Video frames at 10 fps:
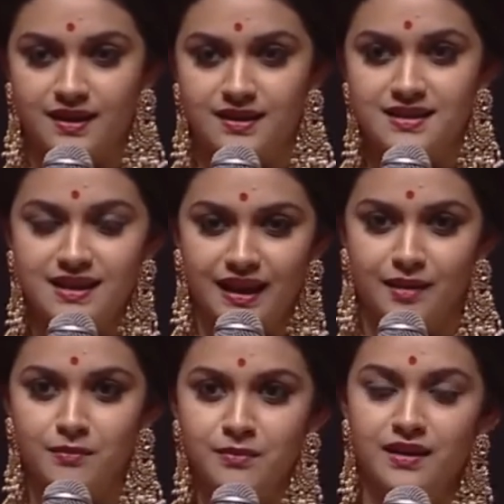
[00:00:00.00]

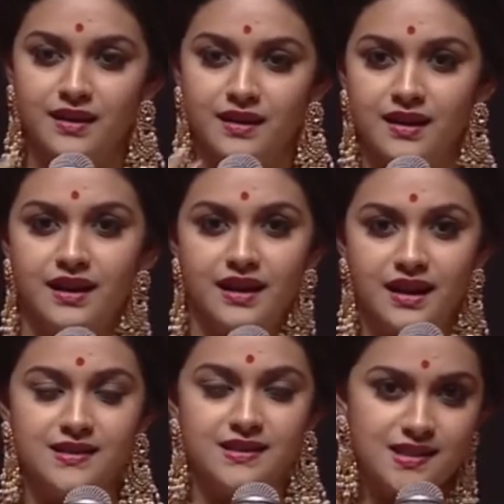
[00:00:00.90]
Sam
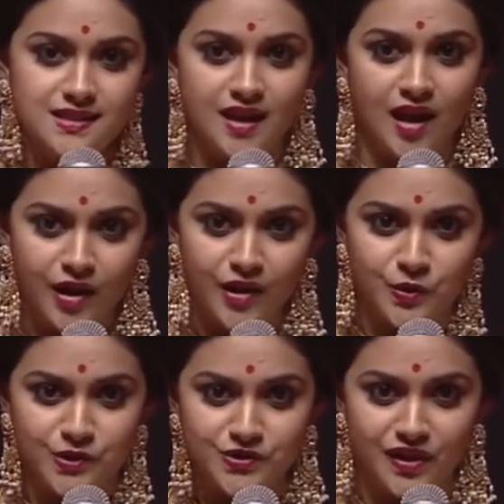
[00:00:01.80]
is the star
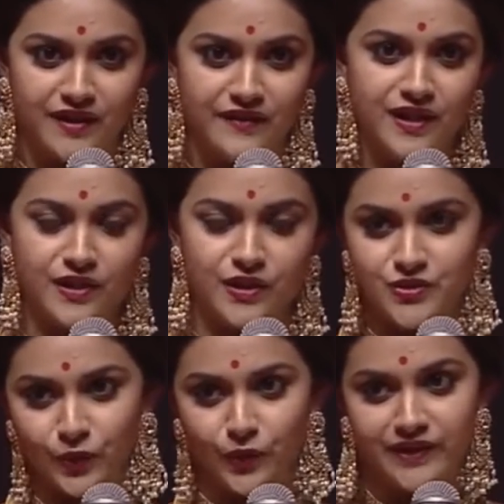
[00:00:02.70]
who's driving the
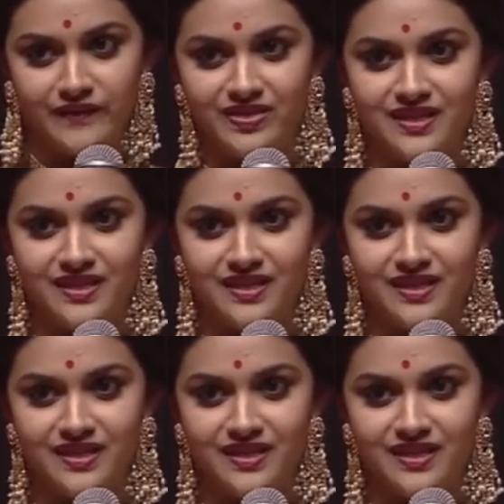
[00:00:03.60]
story.